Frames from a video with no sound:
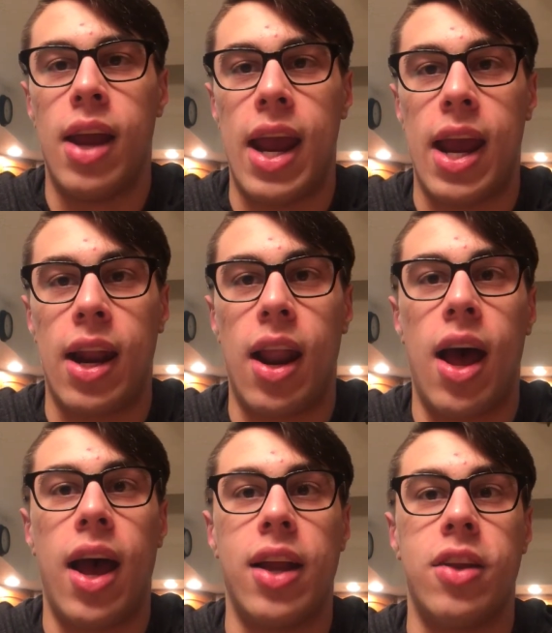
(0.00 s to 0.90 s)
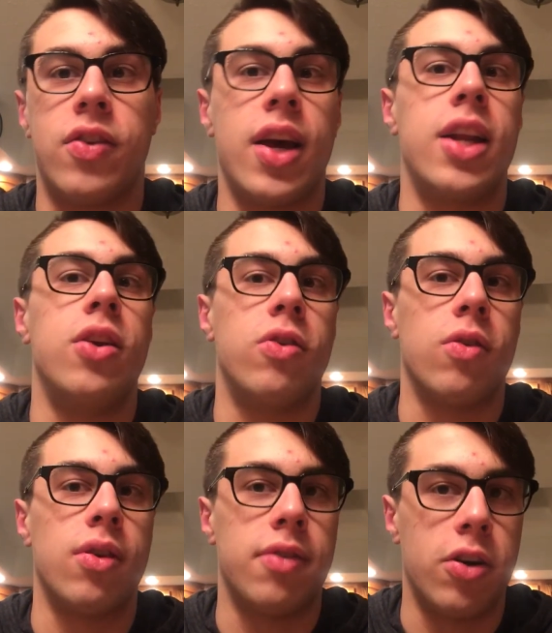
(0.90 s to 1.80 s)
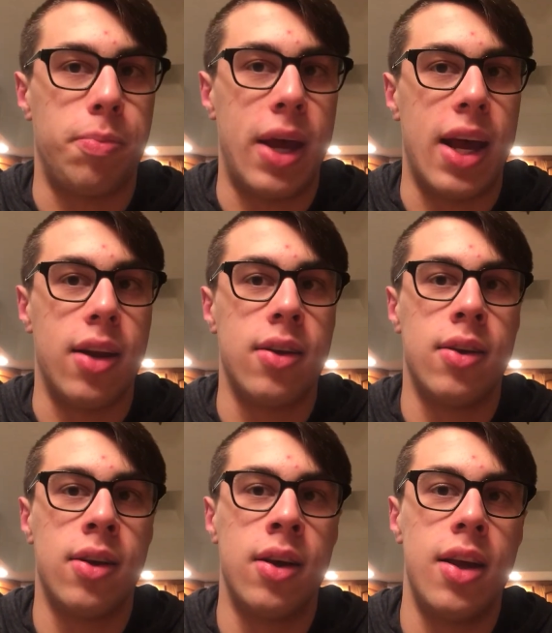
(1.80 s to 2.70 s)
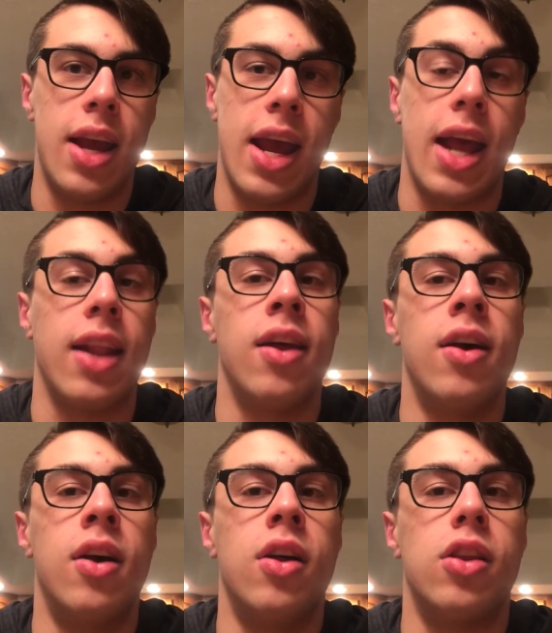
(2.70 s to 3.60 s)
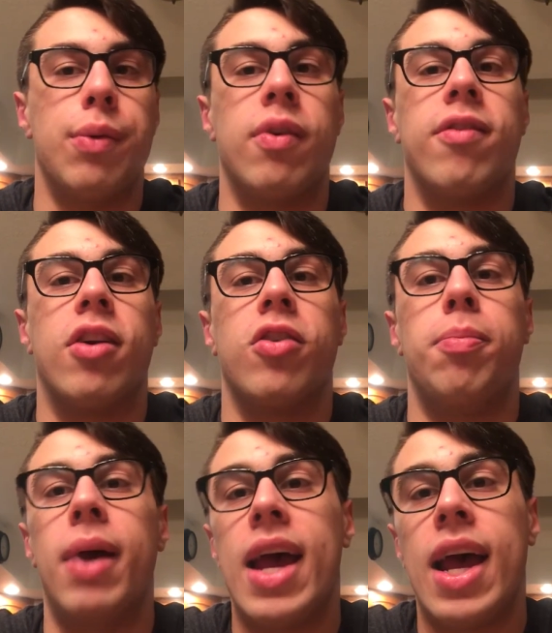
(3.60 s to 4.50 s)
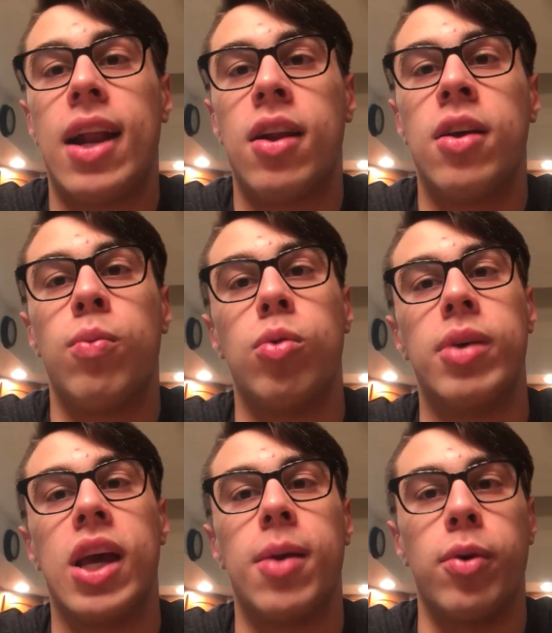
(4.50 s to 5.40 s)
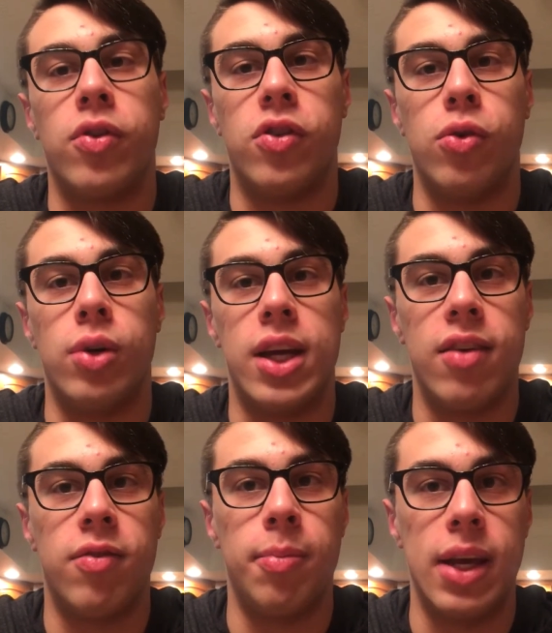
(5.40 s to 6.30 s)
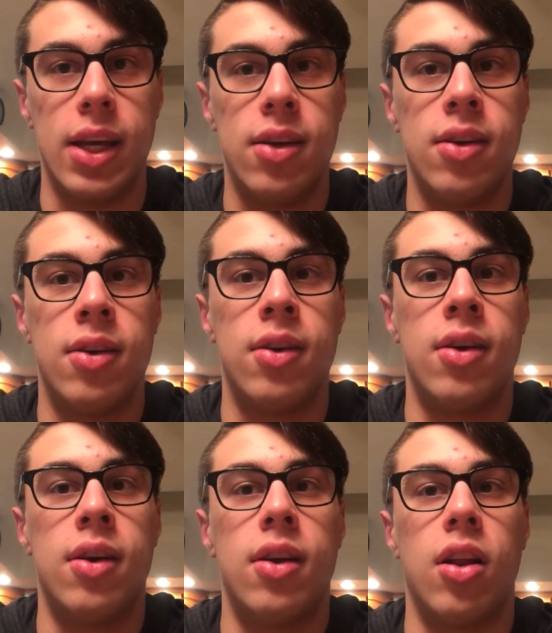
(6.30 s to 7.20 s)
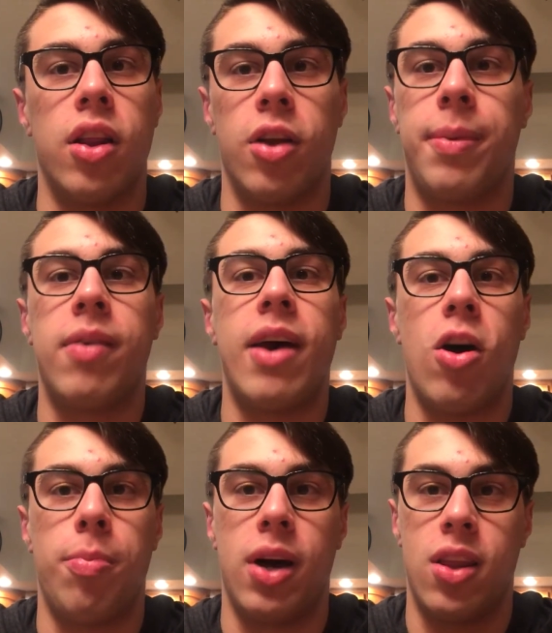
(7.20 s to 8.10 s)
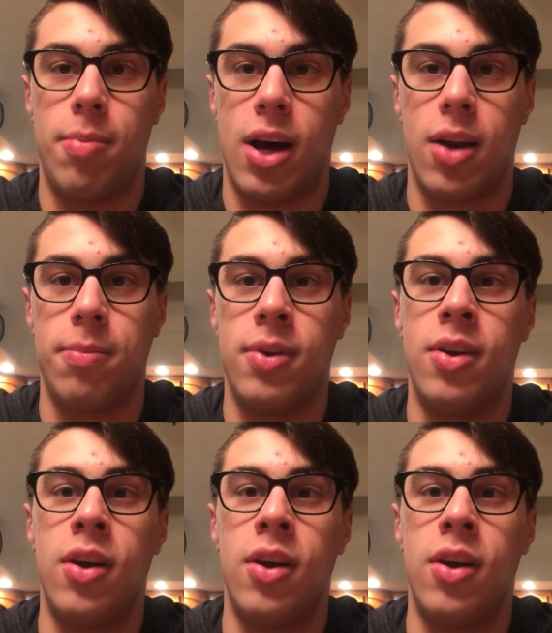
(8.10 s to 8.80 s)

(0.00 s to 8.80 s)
and I decide to use a reverse band and the reverse band will be able to give me a little bit of help out of the bottom,